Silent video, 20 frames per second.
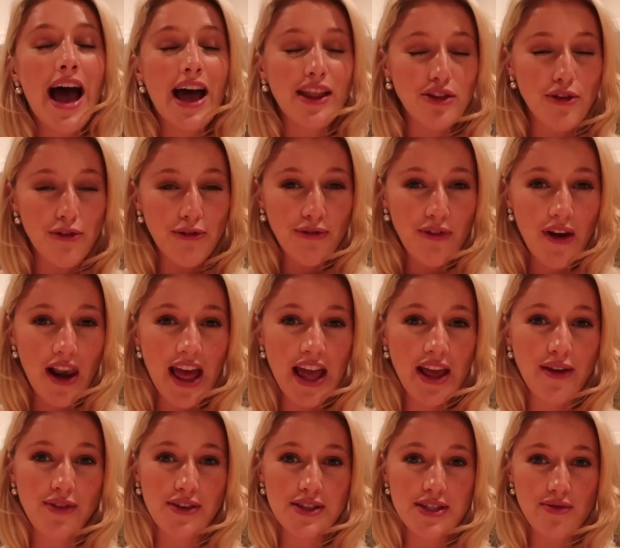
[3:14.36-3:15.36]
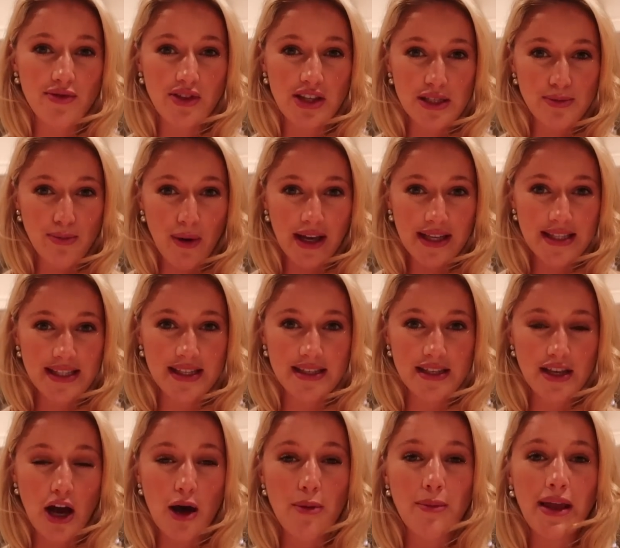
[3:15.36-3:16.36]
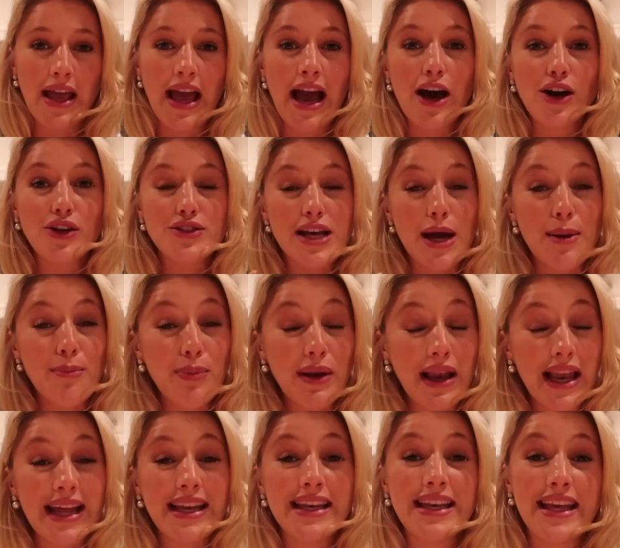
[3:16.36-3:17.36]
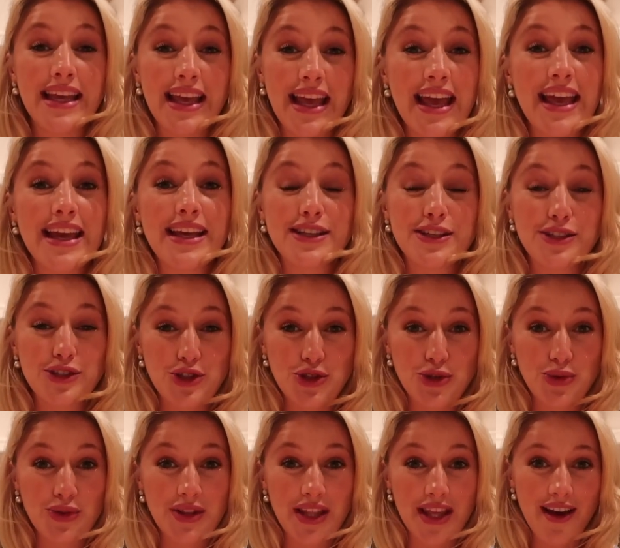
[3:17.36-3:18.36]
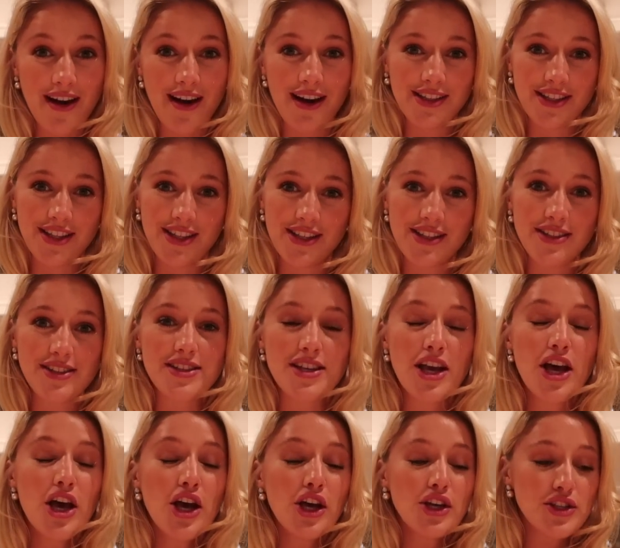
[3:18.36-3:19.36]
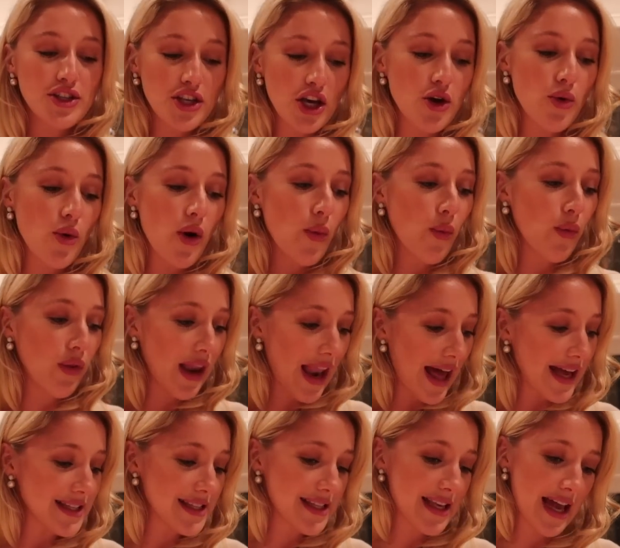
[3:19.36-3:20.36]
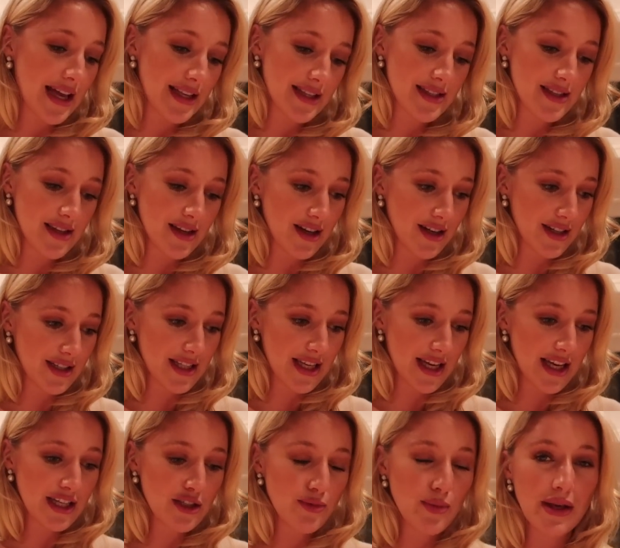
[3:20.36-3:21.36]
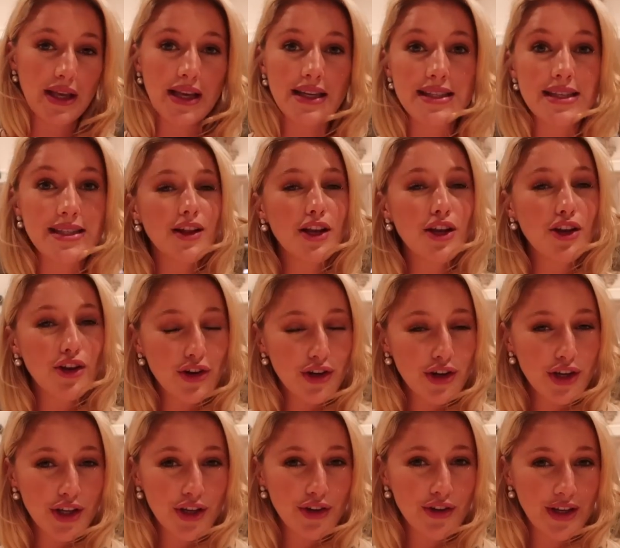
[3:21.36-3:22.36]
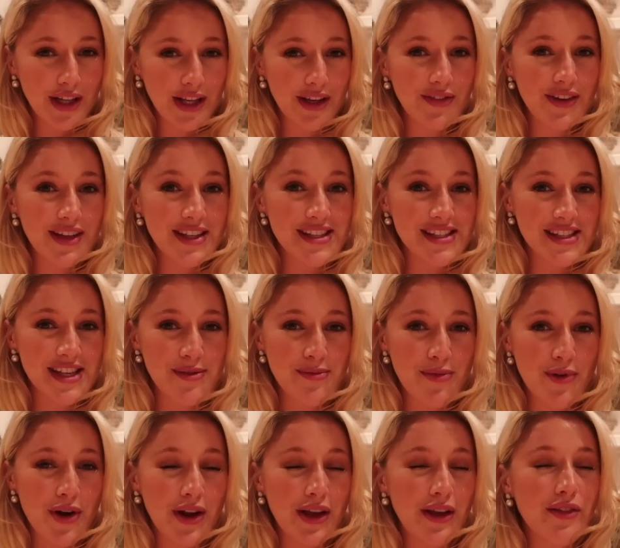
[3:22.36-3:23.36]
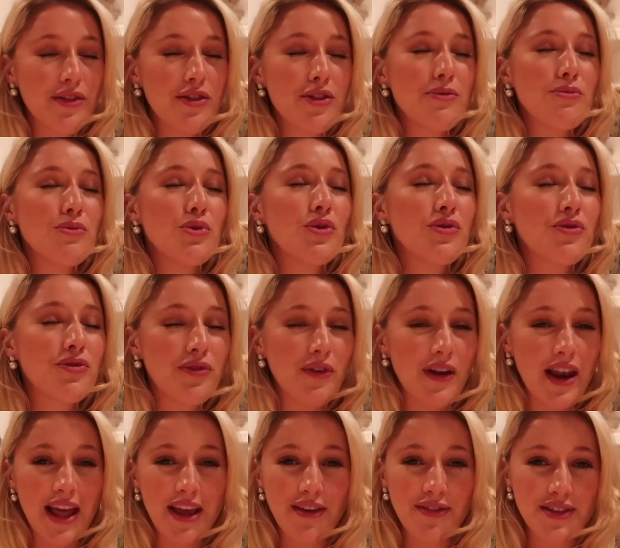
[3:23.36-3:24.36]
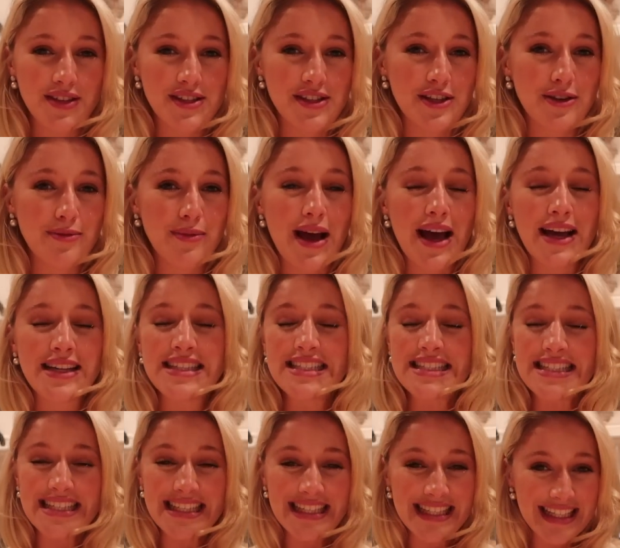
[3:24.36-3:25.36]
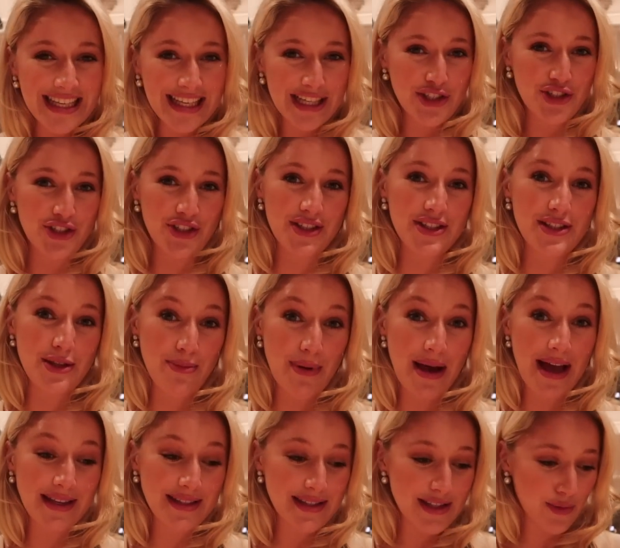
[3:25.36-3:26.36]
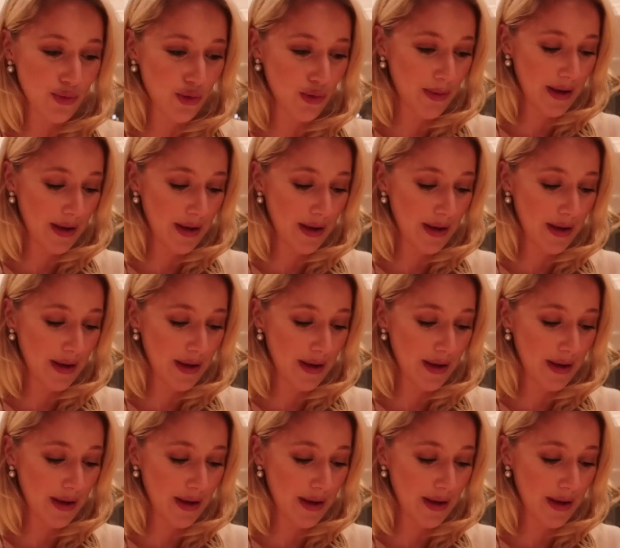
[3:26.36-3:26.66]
and the flavors of the spices coming out and blending in to the onions. So let's get started because the longer you leave it simmering, the more flavorsome and delicious the pasta will